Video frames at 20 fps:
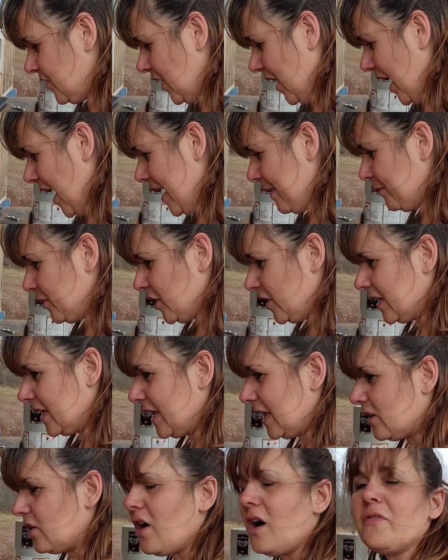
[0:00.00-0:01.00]
I'm going to
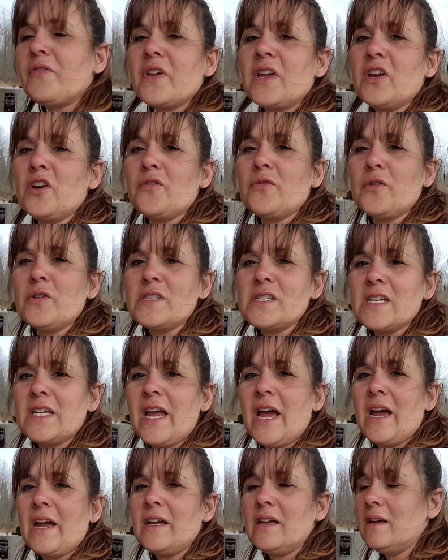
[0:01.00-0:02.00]
get off of here for
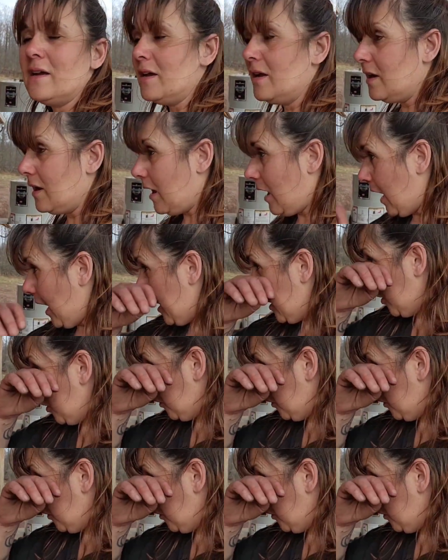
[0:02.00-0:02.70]
today. I